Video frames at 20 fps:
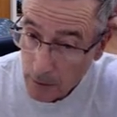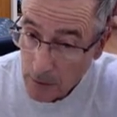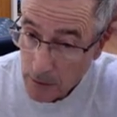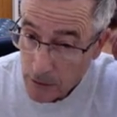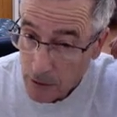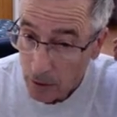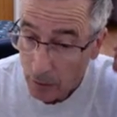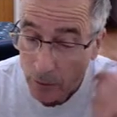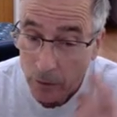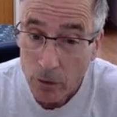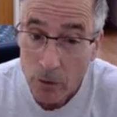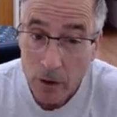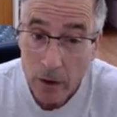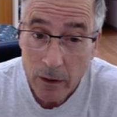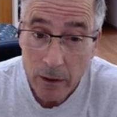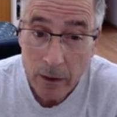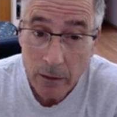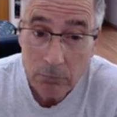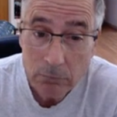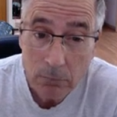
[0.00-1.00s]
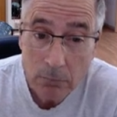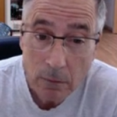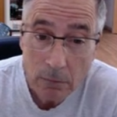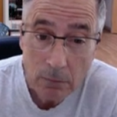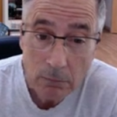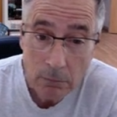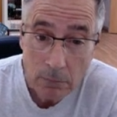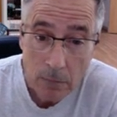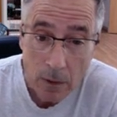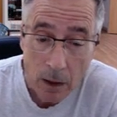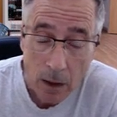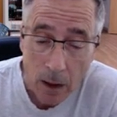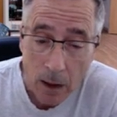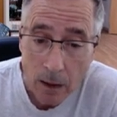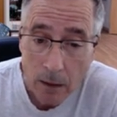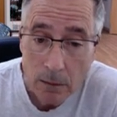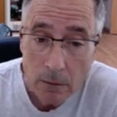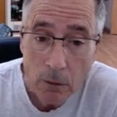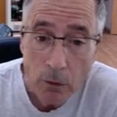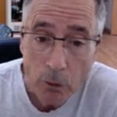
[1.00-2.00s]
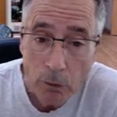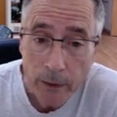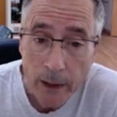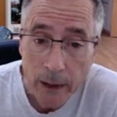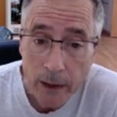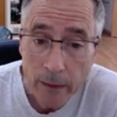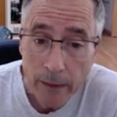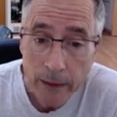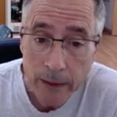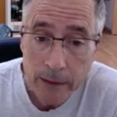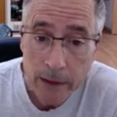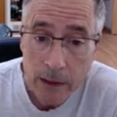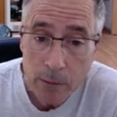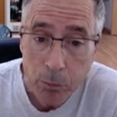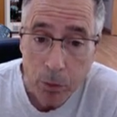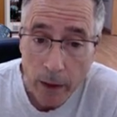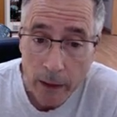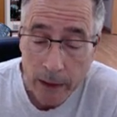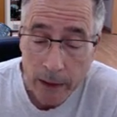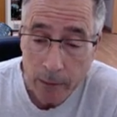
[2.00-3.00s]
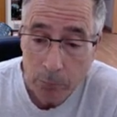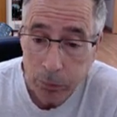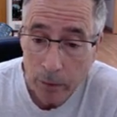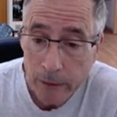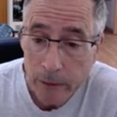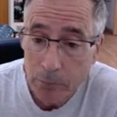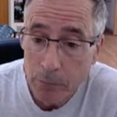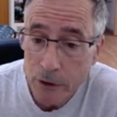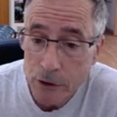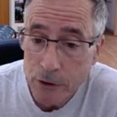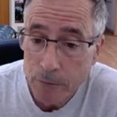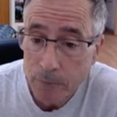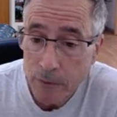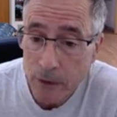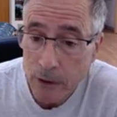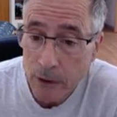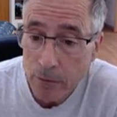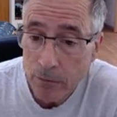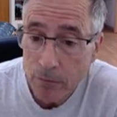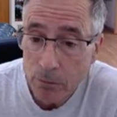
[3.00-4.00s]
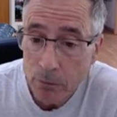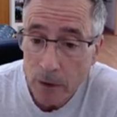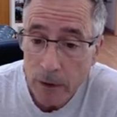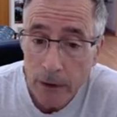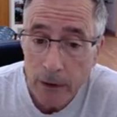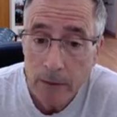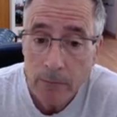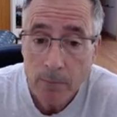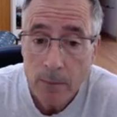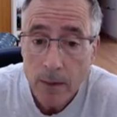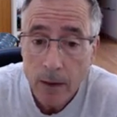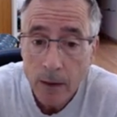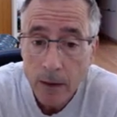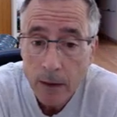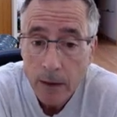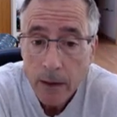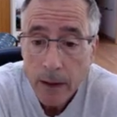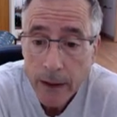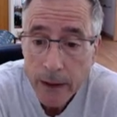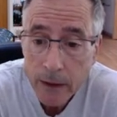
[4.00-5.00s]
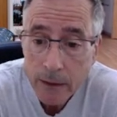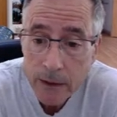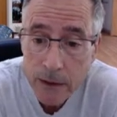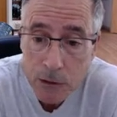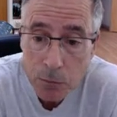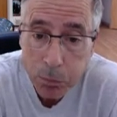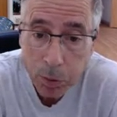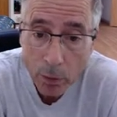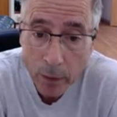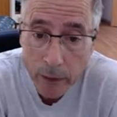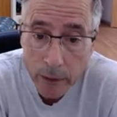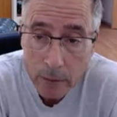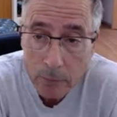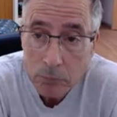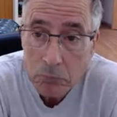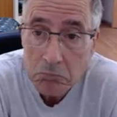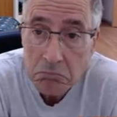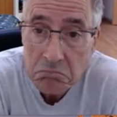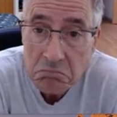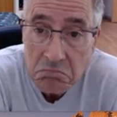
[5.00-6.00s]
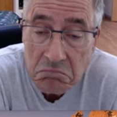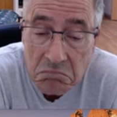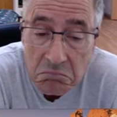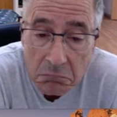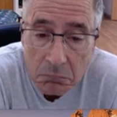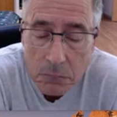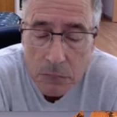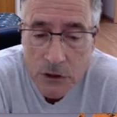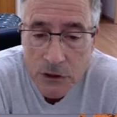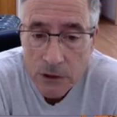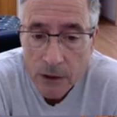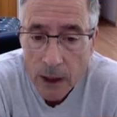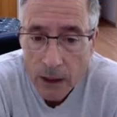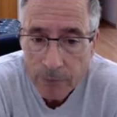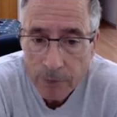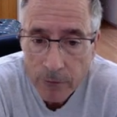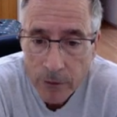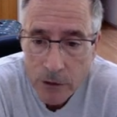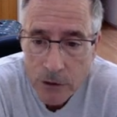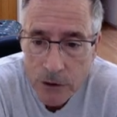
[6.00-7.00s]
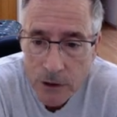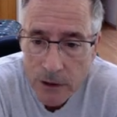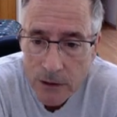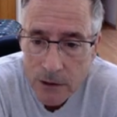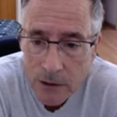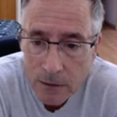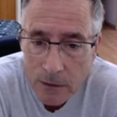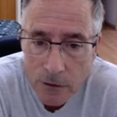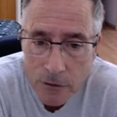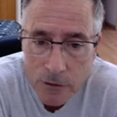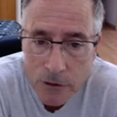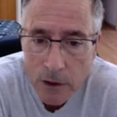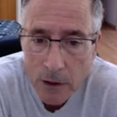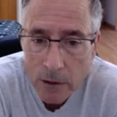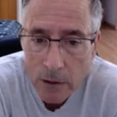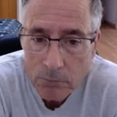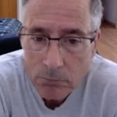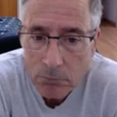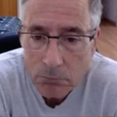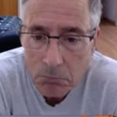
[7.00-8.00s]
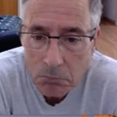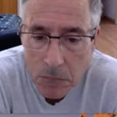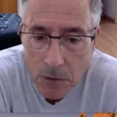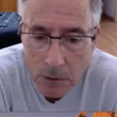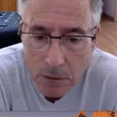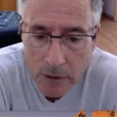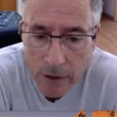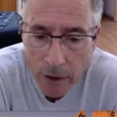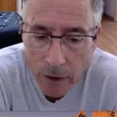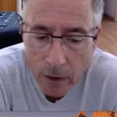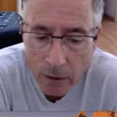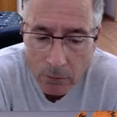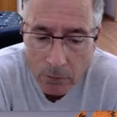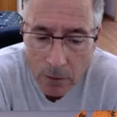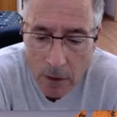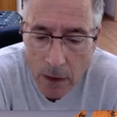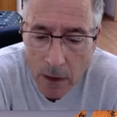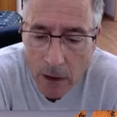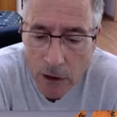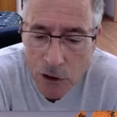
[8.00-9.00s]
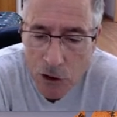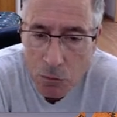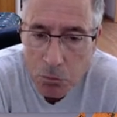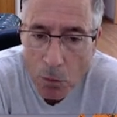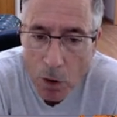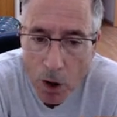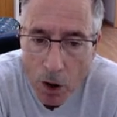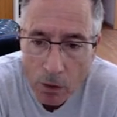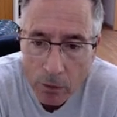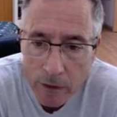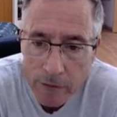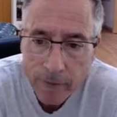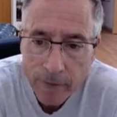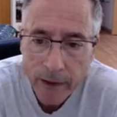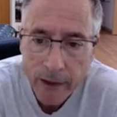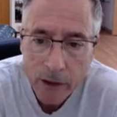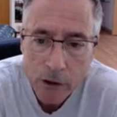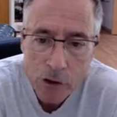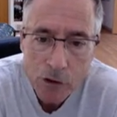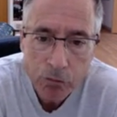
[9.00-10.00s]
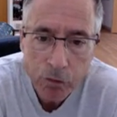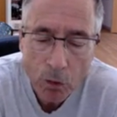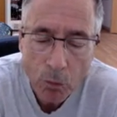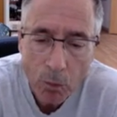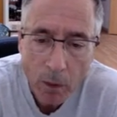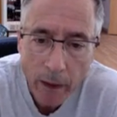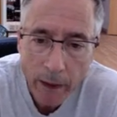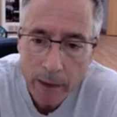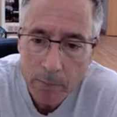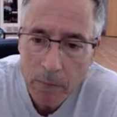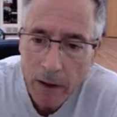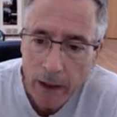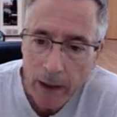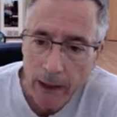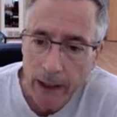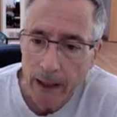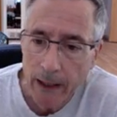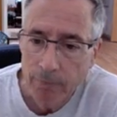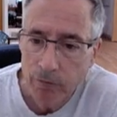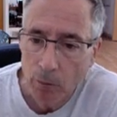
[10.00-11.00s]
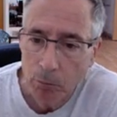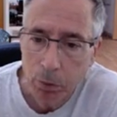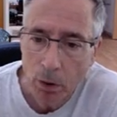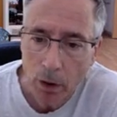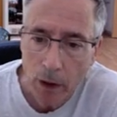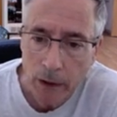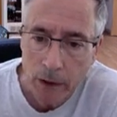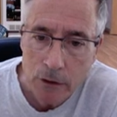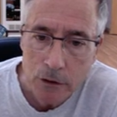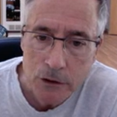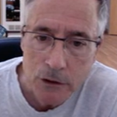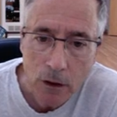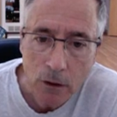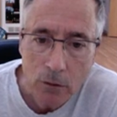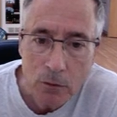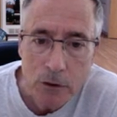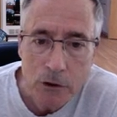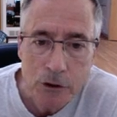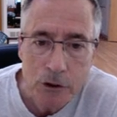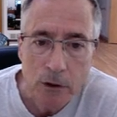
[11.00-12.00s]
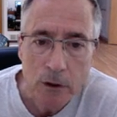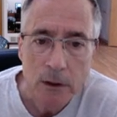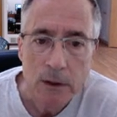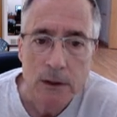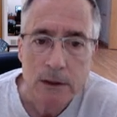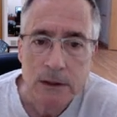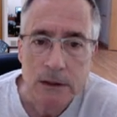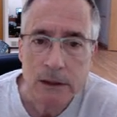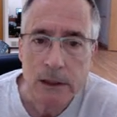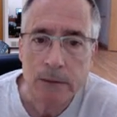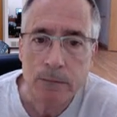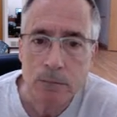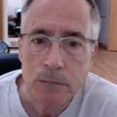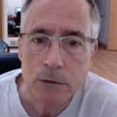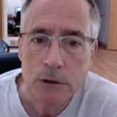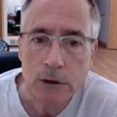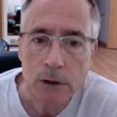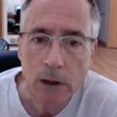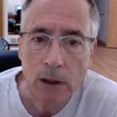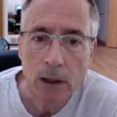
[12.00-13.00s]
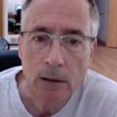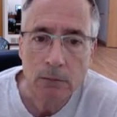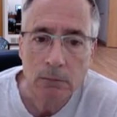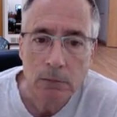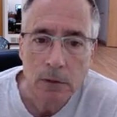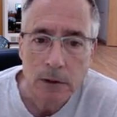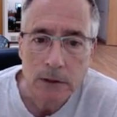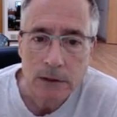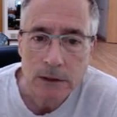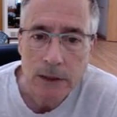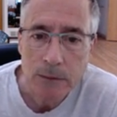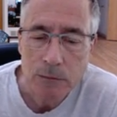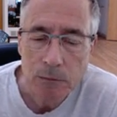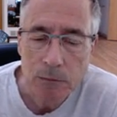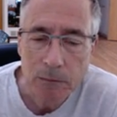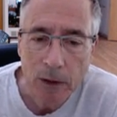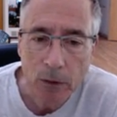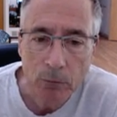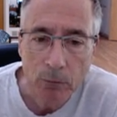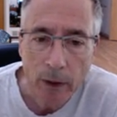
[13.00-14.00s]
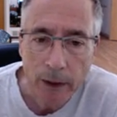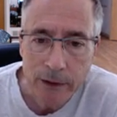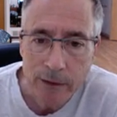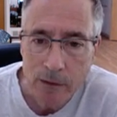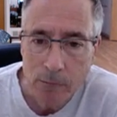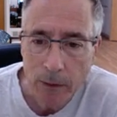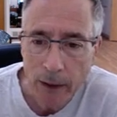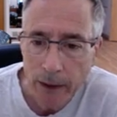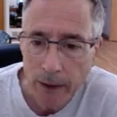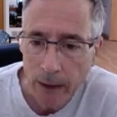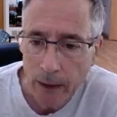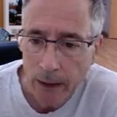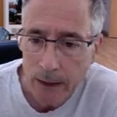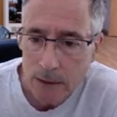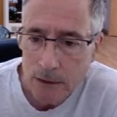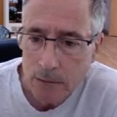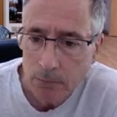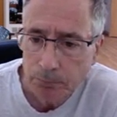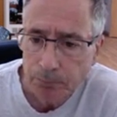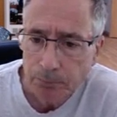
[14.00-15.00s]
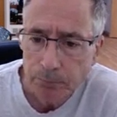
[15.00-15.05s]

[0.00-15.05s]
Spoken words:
So in order to hold on to that d pawn, I played bishop to e3, and at this point, Stockfish says that there's a small advantage for white, about a half a pawn or so, which seems about right to my eyes.